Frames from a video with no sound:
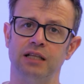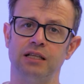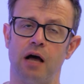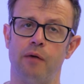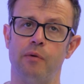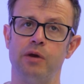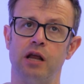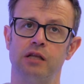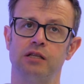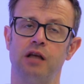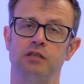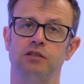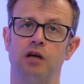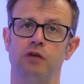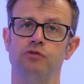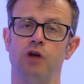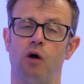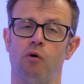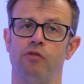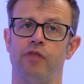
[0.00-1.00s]
I mean, I
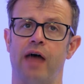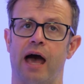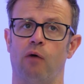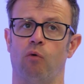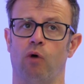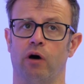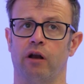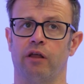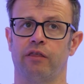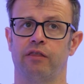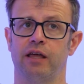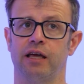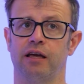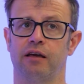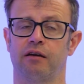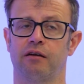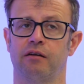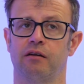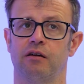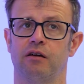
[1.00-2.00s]
don't know on that one. I
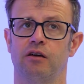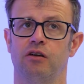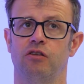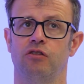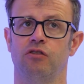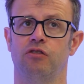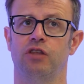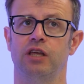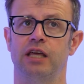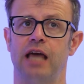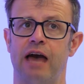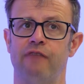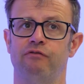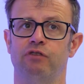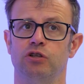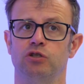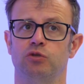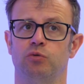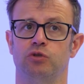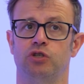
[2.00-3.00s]
think the
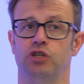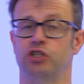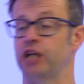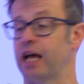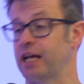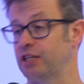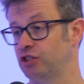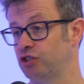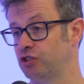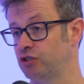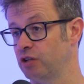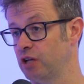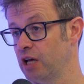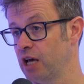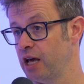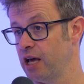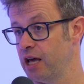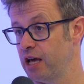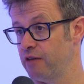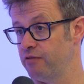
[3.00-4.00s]
evidence would suggest
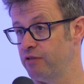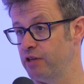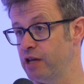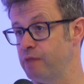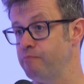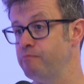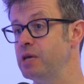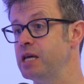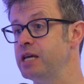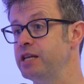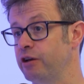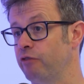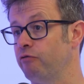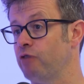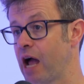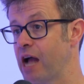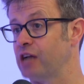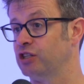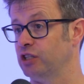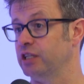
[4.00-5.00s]
the immediate
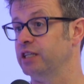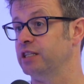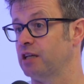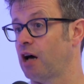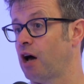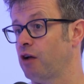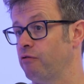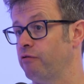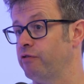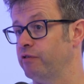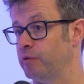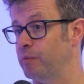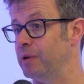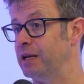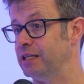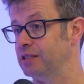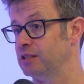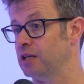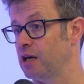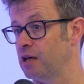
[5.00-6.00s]
reaction is 150
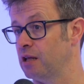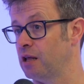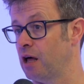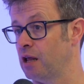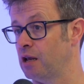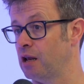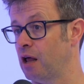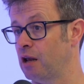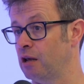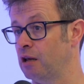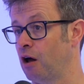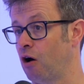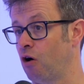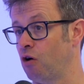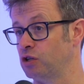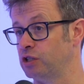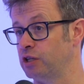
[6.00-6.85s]
million is a large